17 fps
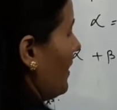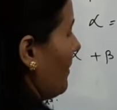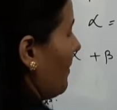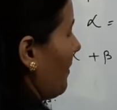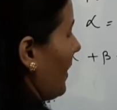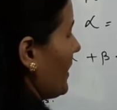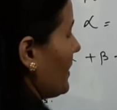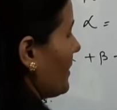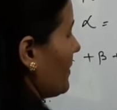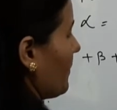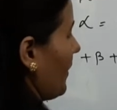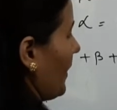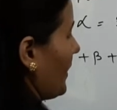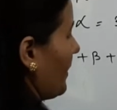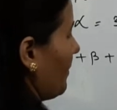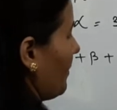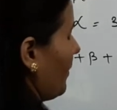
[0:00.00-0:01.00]
minus
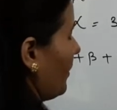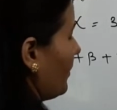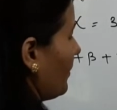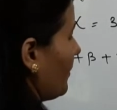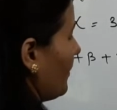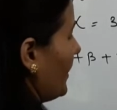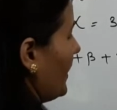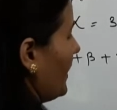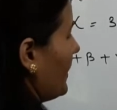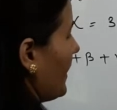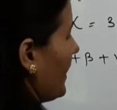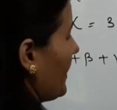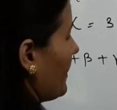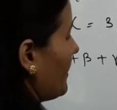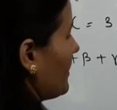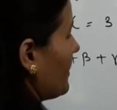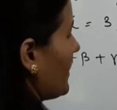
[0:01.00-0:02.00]
1 upon 3,
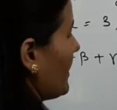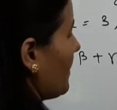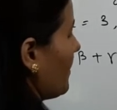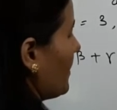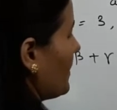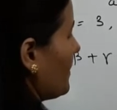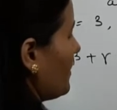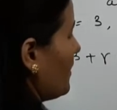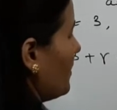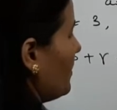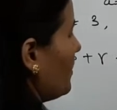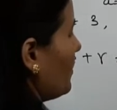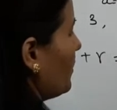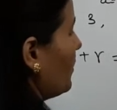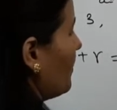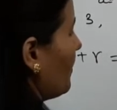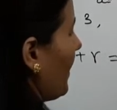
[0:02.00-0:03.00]
that is equals to
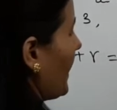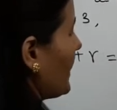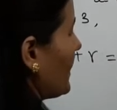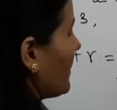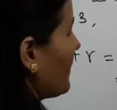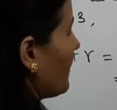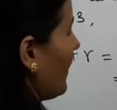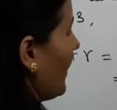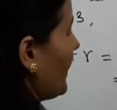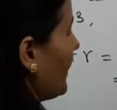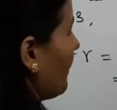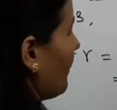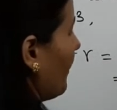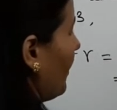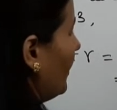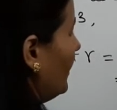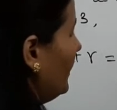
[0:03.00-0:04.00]
2 minus 1
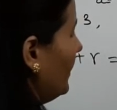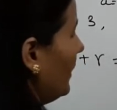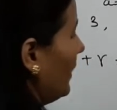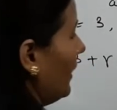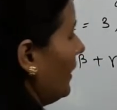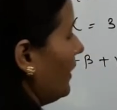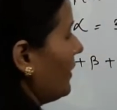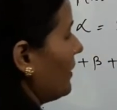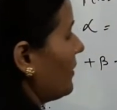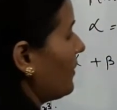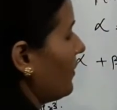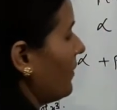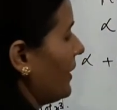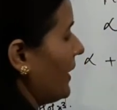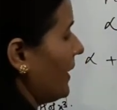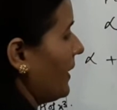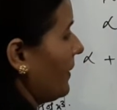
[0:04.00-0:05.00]
upon
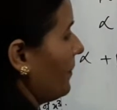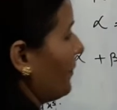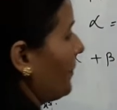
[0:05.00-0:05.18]
3.